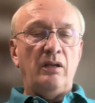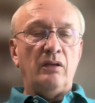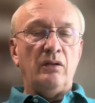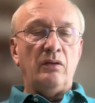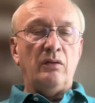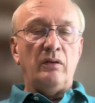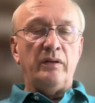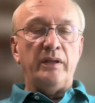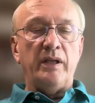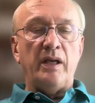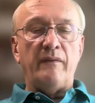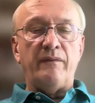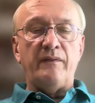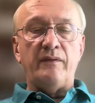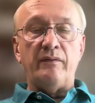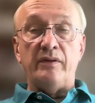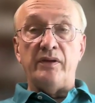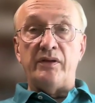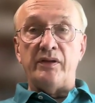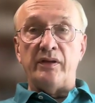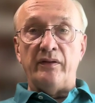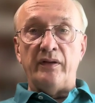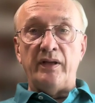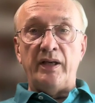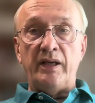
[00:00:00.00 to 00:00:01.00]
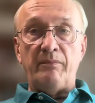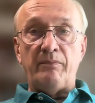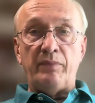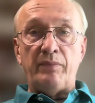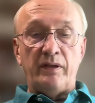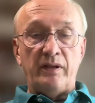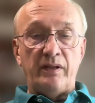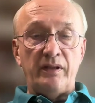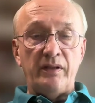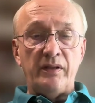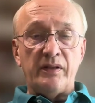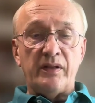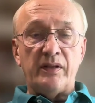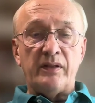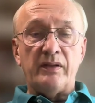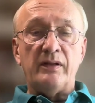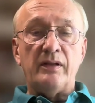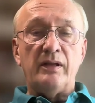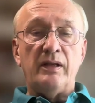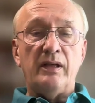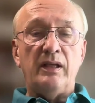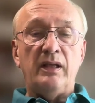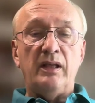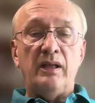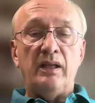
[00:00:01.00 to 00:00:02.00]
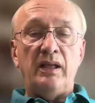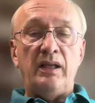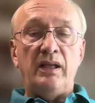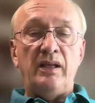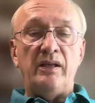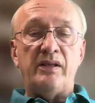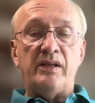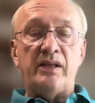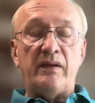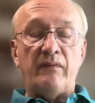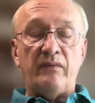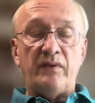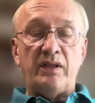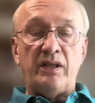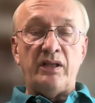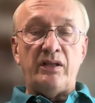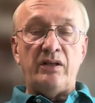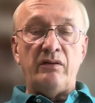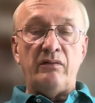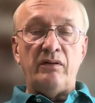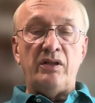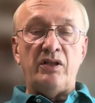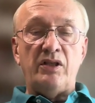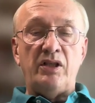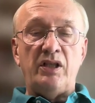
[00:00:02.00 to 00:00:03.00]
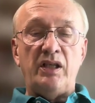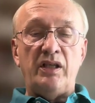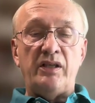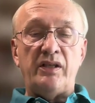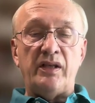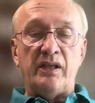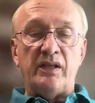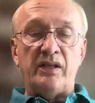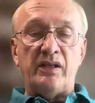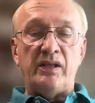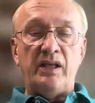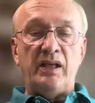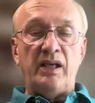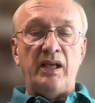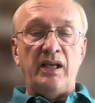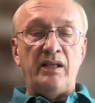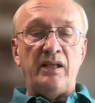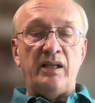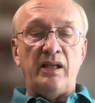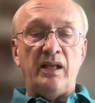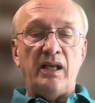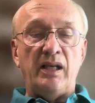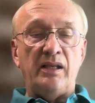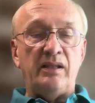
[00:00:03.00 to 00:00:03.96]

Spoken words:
Called afterwards on the Hepburns. He is 72 and she 68,